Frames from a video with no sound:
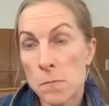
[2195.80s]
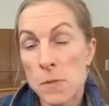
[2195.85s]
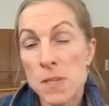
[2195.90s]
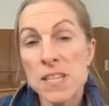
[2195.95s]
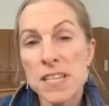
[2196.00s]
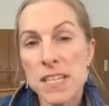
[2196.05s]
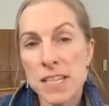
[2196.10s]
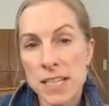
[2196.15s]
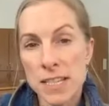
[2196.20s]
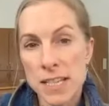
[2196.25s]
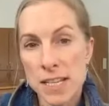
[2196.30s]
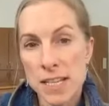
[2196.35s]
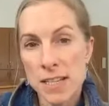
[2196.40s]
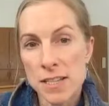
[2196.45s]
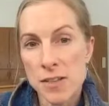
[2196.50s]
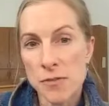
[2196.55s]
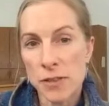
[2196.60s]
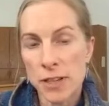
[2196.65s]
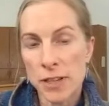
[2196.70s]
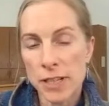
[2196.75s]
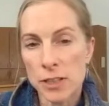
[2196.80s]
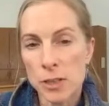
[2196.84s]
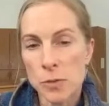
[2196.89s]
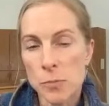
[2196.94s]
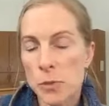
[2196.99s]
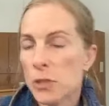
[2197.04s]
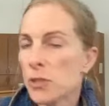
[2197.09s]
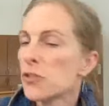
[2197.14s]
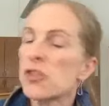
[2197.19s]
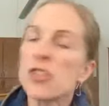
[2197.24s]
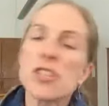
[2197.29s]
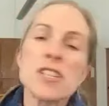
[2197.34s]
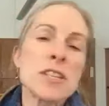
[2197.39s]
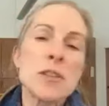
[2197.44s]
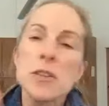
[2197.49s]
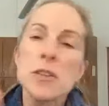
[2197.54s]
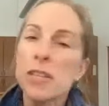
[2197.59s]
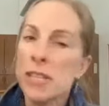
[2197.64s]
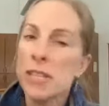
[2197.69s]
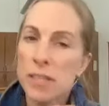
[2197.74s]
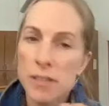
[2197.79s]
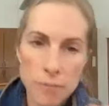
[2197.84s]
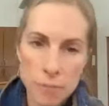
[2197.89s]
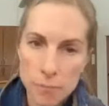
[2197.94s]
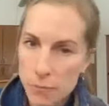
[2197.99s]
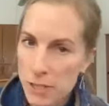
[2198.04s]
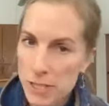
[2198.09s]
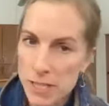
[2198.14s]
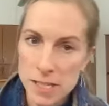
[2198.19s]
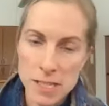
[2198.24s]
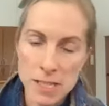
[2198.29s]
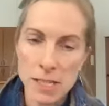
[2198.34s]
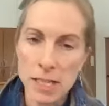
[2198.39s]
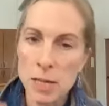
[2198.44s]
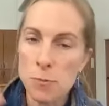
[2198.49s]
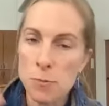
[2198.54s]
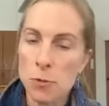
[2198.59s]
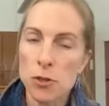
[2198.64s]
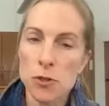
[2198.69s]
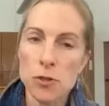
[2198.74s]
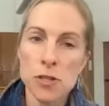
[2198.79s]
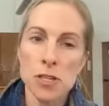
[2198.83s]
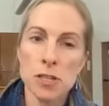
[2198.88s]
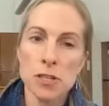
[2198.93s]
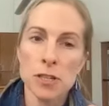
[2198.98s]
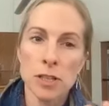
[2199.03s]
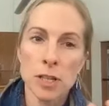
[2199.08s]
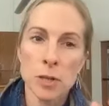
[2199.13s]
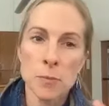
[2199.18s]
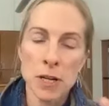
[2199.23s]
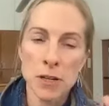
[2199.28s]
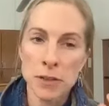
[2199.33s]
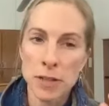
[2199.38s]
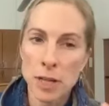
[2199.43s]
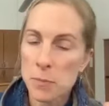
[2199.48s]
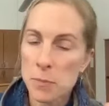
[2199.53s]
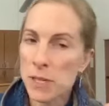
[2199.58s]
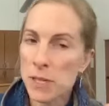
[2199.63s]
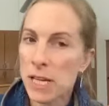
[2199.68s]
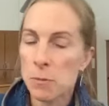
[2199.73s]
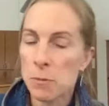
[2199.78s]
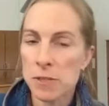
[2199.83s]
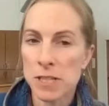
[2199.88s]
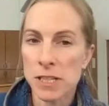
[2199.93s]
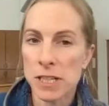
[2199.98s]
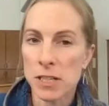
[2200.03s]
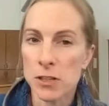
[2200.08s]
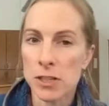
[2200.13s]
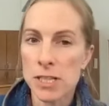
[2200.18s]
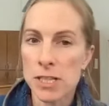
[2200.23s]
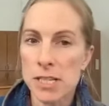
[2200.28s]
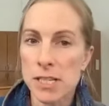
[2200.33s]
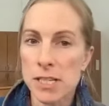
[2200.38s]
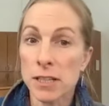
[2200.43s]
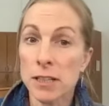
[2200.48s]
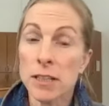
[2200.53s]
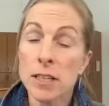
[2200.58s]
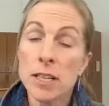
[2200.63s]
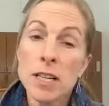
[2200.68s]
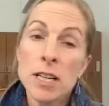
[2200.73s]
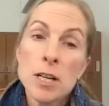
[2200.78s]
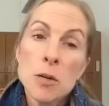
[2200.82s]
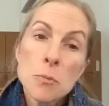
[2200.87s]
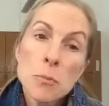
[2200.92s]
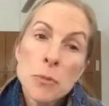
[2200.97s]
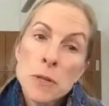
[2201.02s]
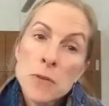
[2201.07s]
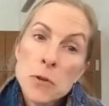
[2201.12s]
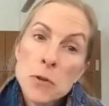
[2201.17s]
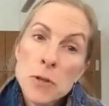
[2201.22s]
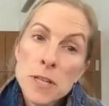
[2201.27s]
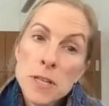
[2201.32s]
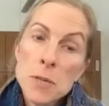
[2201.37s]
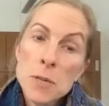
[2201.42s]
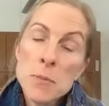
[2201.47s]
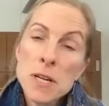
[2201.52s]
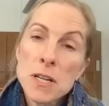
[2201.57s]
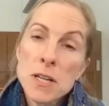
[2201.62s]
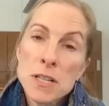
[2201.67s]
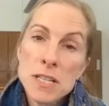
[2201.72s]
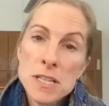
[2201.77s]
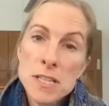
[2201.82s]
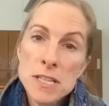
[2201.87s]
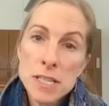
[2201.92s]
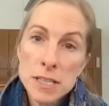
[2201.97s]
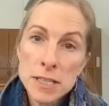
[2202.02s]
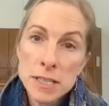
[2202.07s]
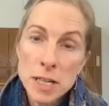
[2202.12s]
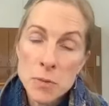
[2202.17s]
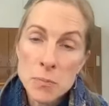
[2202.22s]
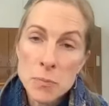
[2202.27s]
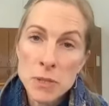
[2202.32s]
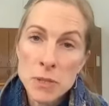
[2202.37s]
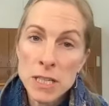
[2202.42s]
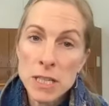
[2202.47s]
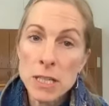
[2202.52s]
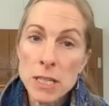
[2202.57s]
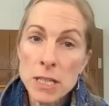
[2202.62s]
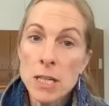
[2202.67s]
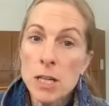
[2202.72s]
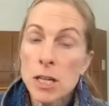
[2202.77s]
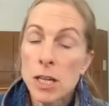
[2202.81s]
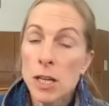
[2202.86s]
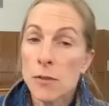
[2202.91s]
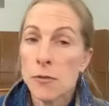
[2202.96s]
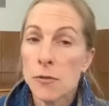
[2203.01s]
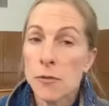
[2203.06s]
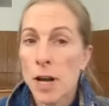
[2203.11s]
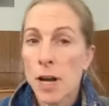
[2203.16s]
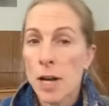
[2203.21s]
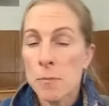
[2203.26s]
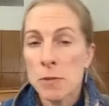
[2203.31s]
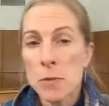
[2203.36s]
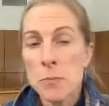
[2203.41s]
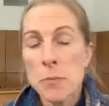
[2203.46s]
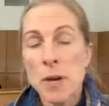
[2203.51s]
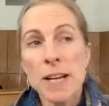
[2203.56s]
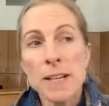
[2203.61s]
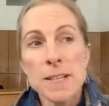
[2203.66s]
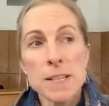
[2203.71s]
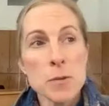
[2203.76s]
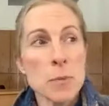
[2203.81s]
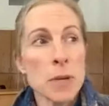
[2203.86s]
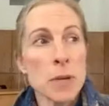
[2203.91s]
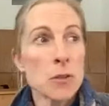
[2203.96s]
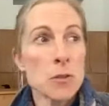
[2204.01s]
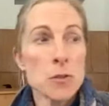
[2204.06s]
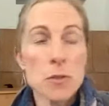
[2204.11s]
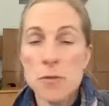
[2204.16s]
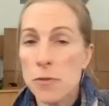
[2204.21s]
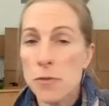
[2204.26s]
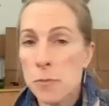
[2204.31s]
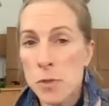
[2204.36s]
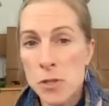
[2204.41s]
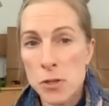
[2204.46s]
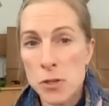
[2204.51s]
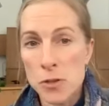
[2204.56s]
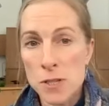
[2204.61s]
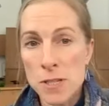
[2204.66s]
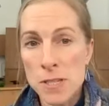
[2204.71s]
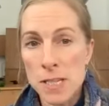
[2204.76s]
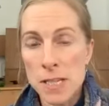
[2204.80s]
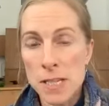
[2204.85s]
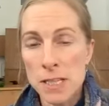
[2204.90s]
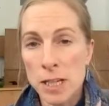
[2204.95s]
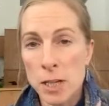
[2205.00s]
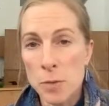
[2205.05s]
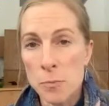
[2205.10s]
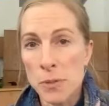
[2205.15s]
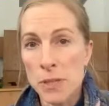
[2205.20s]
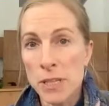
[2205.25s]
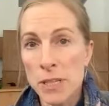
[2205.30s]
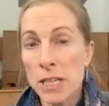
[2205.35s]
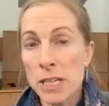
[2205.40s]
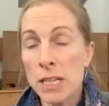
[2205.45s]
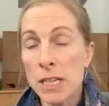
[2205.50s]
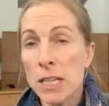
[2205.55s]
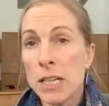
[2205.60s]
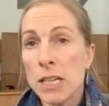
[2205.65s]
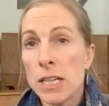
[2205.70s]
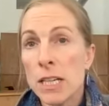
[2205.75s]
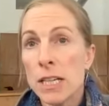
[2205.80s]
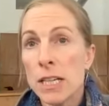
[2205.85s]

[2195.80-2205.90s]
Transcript: the seed that is available, just the disclaimers about not being able to guarantee it. But if you think about a seed company, if I'm going to buy tomatoes from a certain seed company,